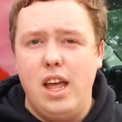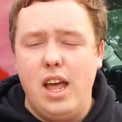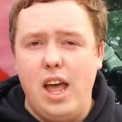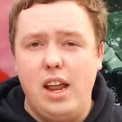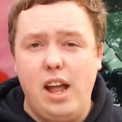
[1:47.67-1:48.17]

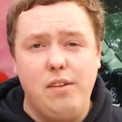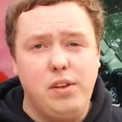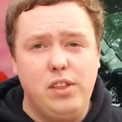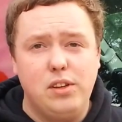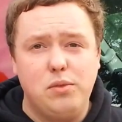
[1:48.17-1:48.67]
and
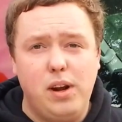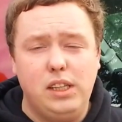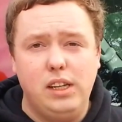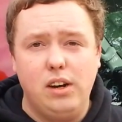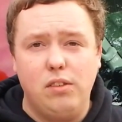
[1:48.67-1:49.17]
everything's right
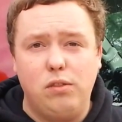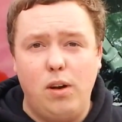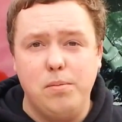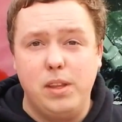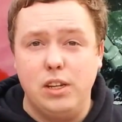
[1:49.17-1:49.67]
there,
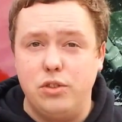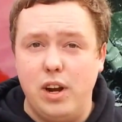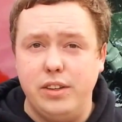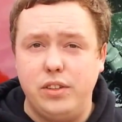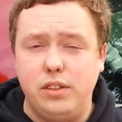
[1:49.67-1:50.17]
from the
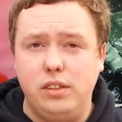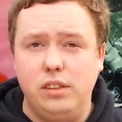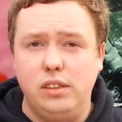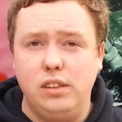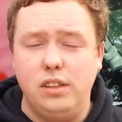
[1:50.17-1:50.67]
address,
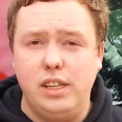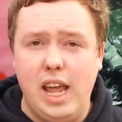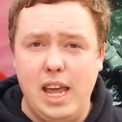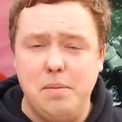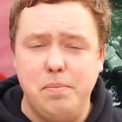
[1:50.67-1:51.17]

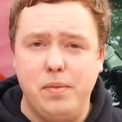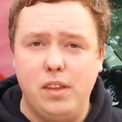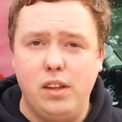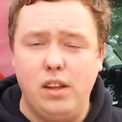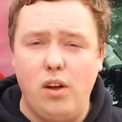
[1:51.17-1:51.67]
name,
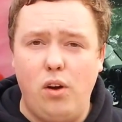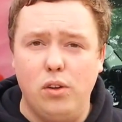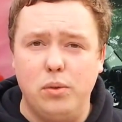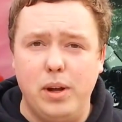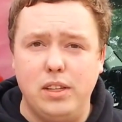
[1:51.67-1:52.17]

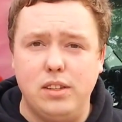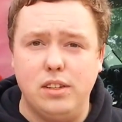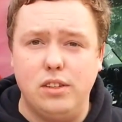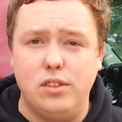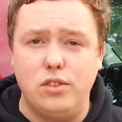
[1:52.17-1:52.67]
all the way
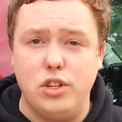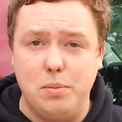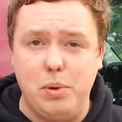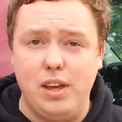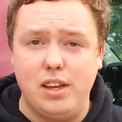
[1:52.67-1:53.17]
to
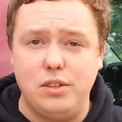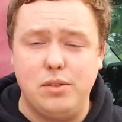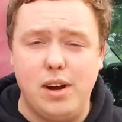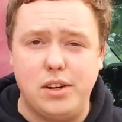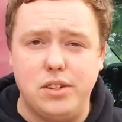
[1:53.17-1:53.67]
GPS
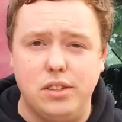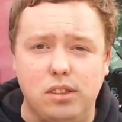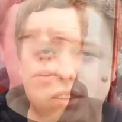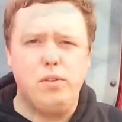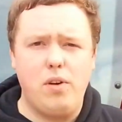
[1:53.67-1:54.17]

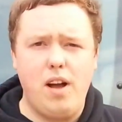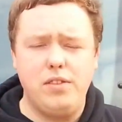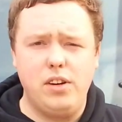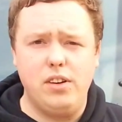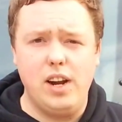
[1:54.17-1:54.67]
directions. We
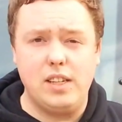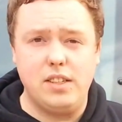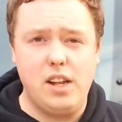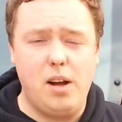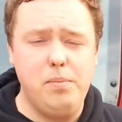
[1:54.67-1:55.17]
arrived at our next
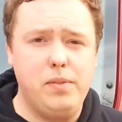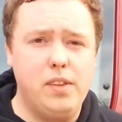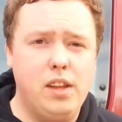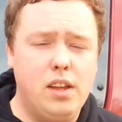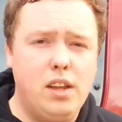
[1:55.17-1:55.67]
stop.
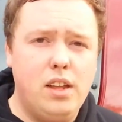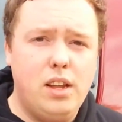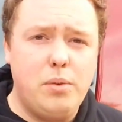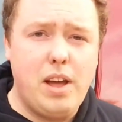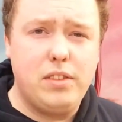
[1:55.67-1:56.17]

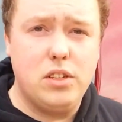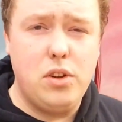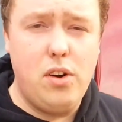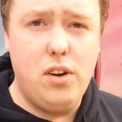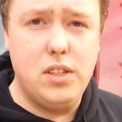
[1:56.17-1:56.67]
We have to
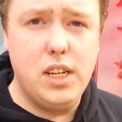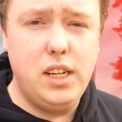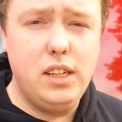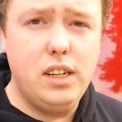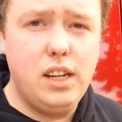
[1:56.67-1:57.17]
start our
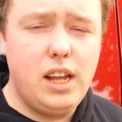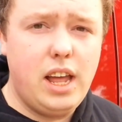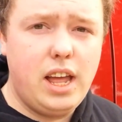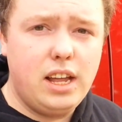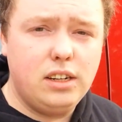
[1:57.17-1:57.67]
ticket
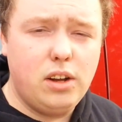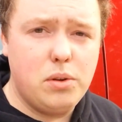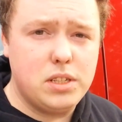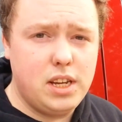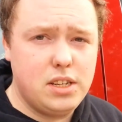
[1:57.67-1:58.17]
and go
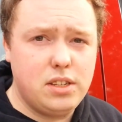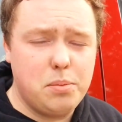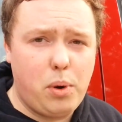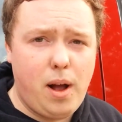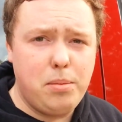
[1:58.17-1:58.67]
assess the
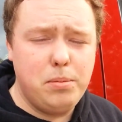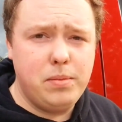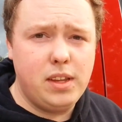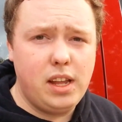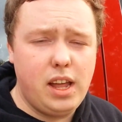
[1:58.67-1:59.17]
problem
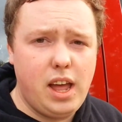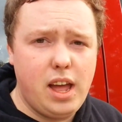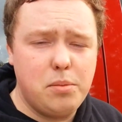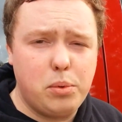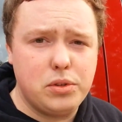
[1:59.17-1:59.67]

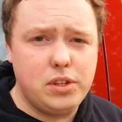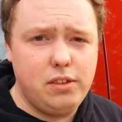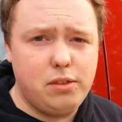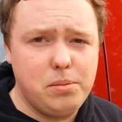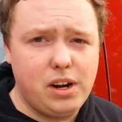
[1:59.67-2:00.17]
and proceed
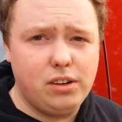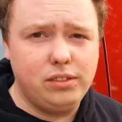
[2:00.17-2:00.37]
from there.